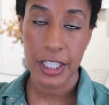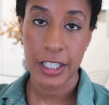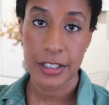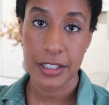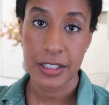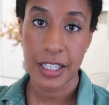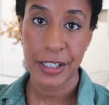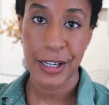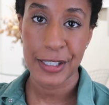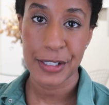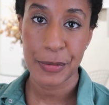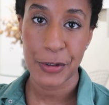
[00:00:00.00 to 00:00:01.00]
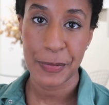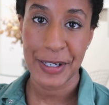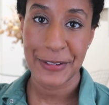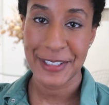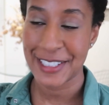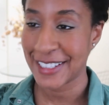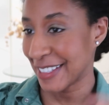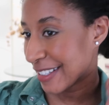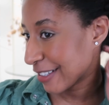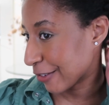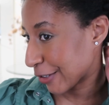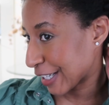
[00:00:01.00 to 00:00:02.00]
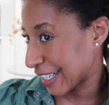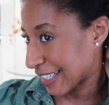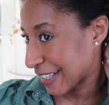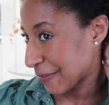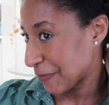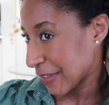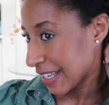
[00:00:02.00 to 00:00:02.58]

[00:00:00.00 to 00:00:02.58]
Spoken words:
got an item on my wishlist already.